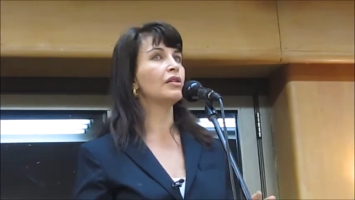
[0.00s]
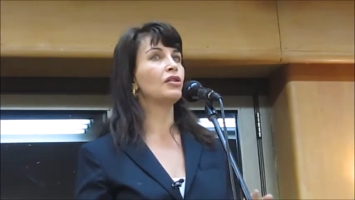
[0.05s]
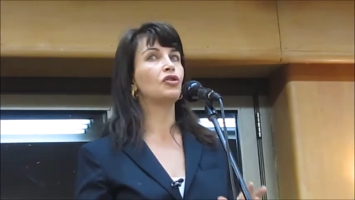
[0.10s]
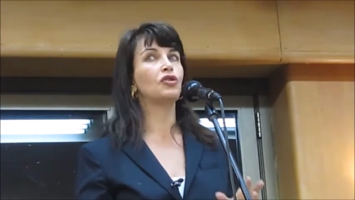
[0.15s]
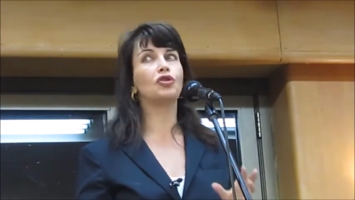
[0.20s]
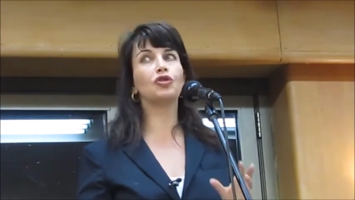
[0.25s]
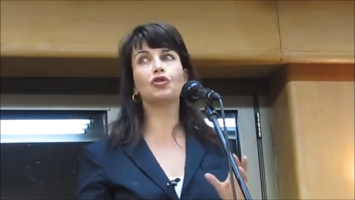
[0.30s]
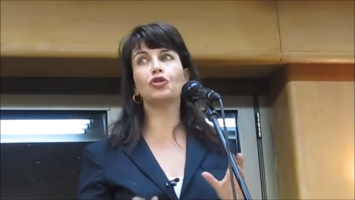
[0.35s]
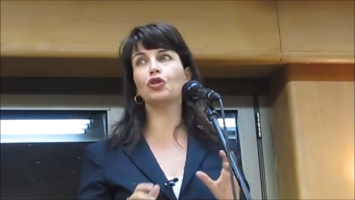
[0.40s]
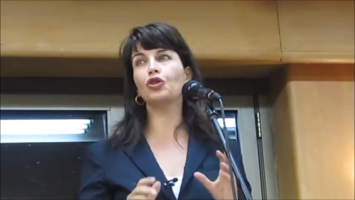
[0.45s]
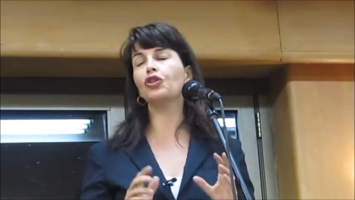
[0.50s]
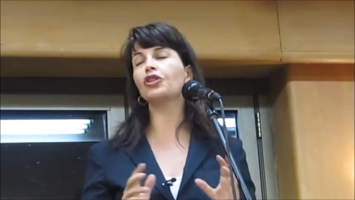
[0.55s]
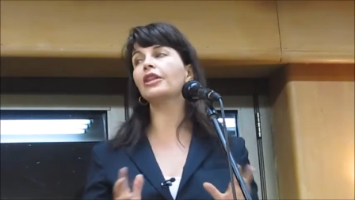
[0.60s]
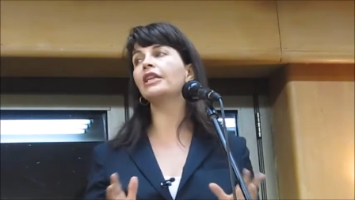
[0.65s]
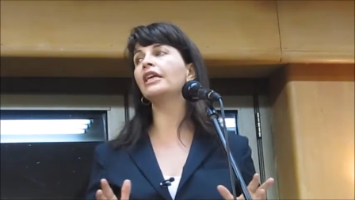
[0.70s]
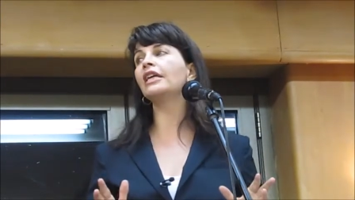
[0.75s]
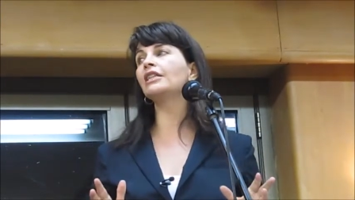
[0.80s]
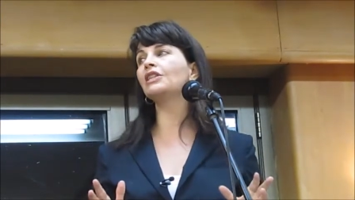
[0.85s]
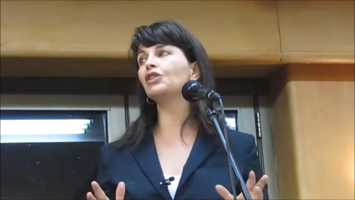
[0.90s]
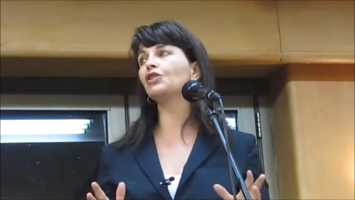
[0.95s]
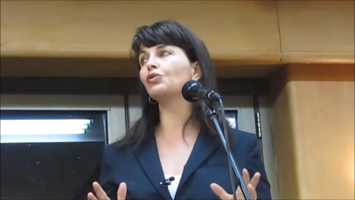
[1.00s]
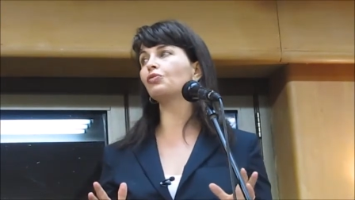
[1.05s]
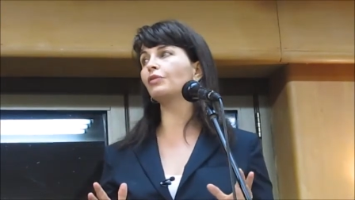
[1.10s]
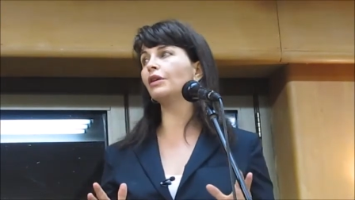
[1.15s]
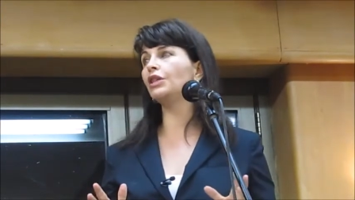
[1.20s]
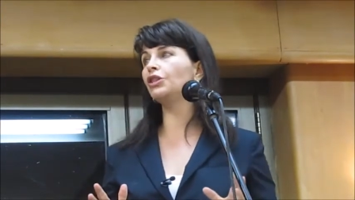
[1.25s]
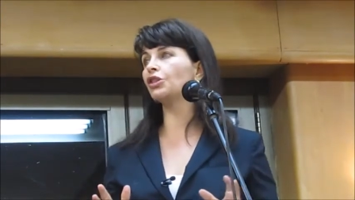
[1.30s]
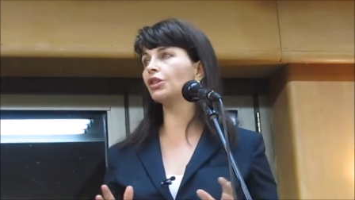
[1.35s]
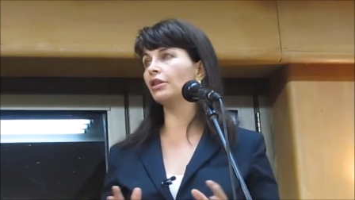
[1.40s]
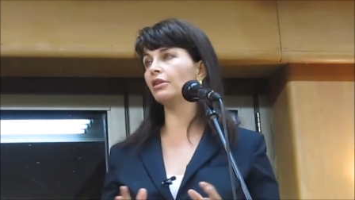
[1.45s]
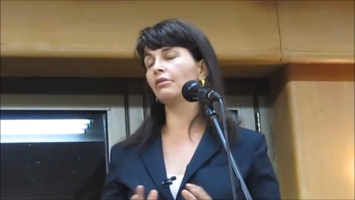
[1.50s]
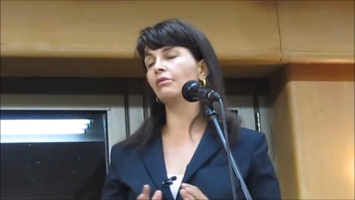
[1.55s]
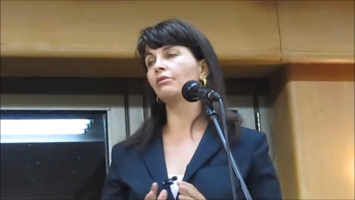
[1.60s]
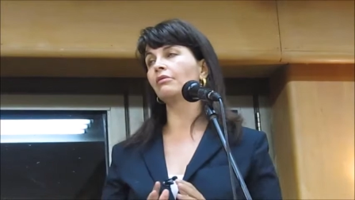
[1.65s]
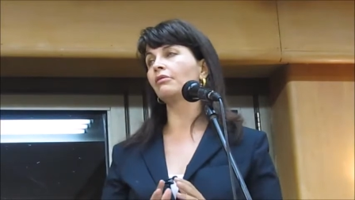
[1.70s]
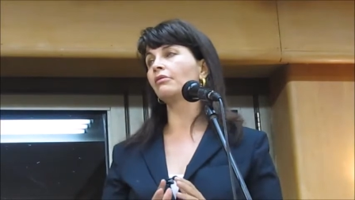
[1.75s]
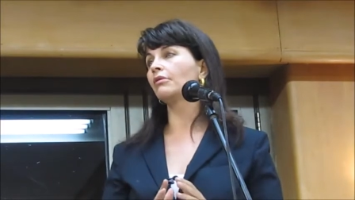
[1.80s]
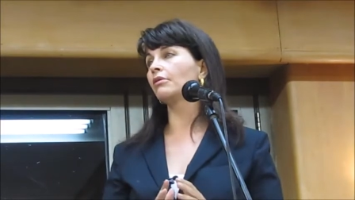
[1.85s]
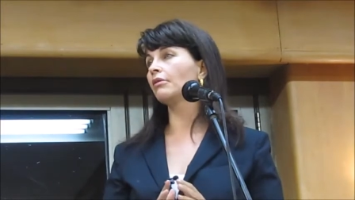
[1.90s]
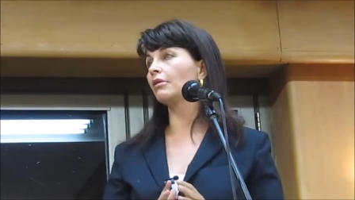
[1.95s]
Certainly in this region,
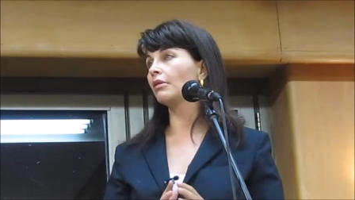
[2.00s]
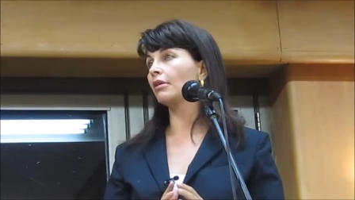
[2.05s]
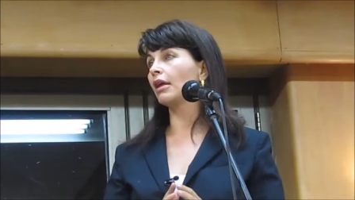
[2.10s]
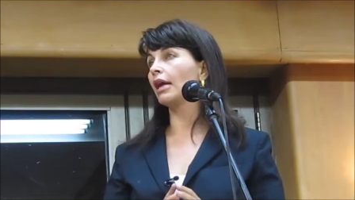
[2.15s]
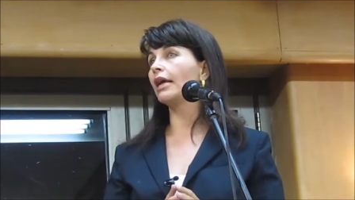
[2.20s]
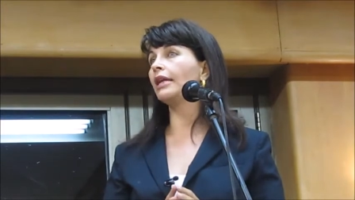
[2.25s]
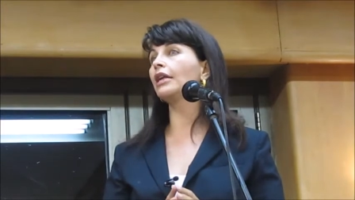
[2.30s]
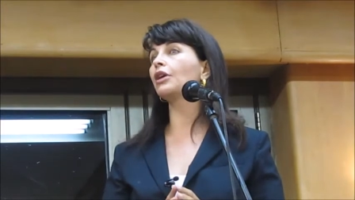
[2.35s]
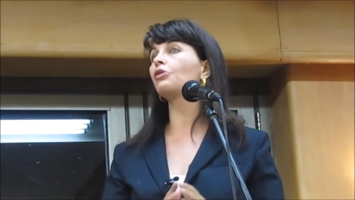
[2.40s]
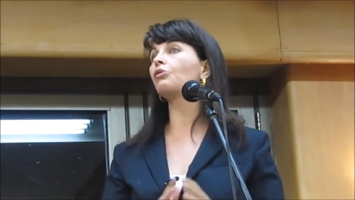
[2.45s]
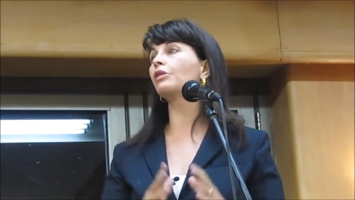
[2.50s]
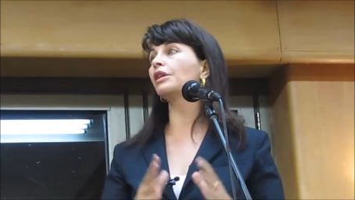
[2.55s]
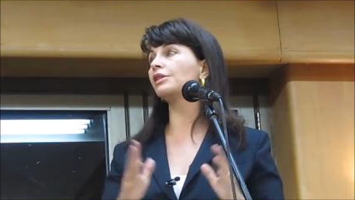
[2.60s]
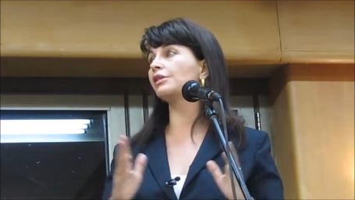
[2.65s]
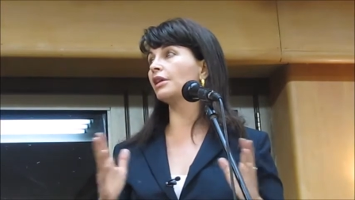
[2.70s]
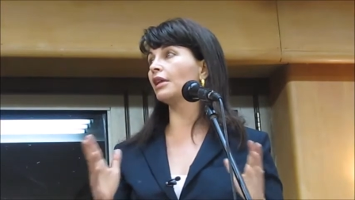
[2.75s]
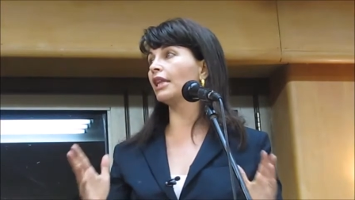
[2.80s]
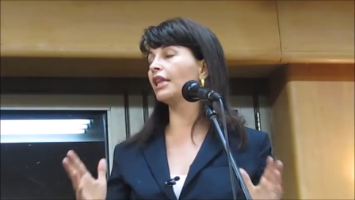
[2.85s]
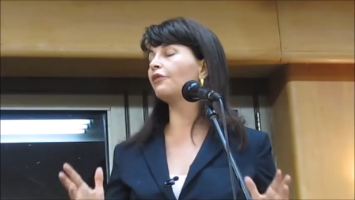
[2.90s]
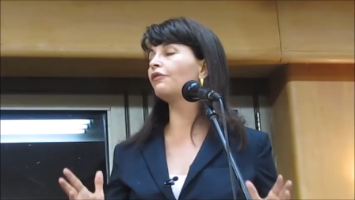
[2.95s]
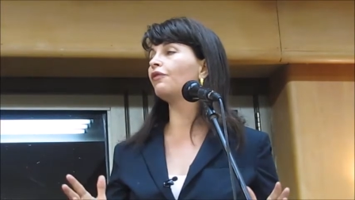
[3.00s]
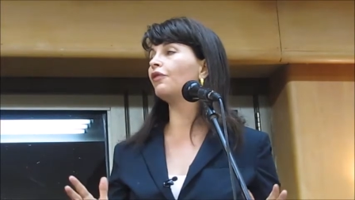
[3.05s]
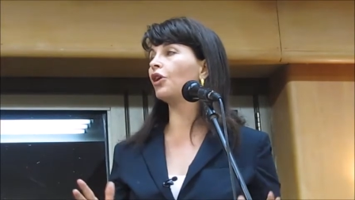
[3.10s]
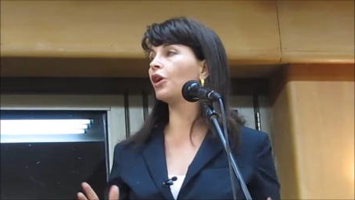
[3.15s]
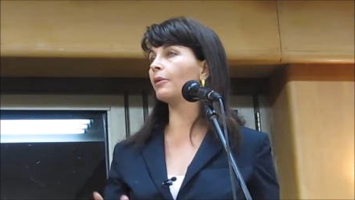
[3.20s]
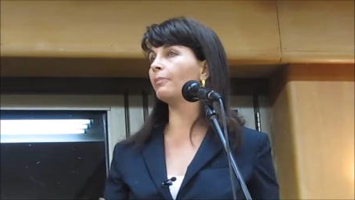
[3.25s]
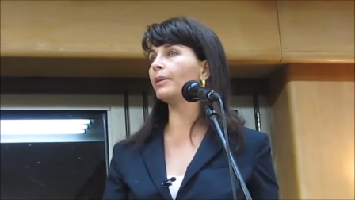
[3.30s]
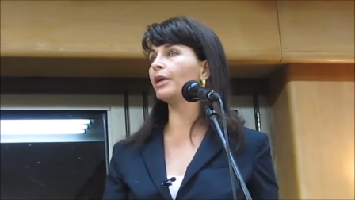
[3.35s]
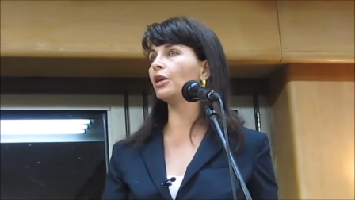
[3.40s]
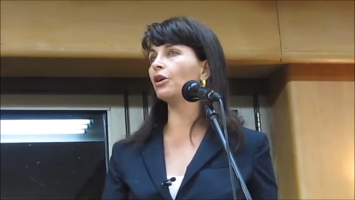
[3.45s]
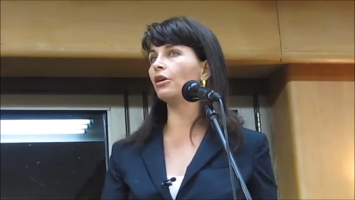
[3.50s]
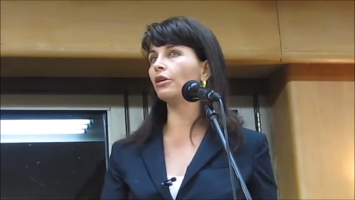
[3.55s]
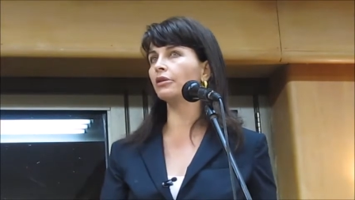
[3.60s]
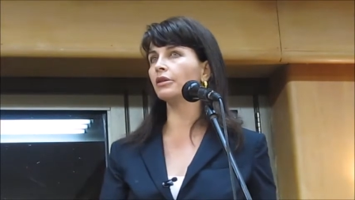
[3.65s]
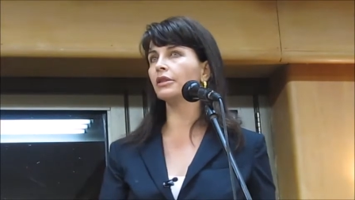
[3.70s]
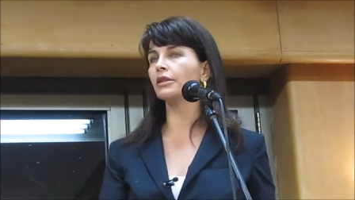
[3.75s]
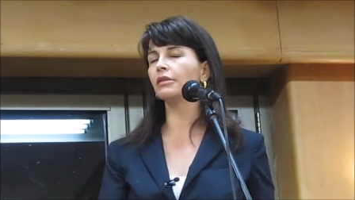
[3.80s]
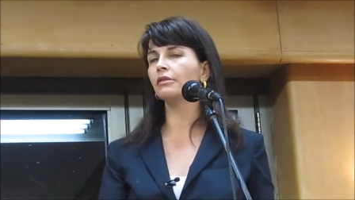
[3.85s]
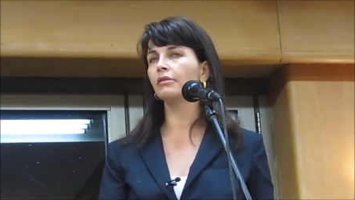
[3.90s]
and increasingly far beyond.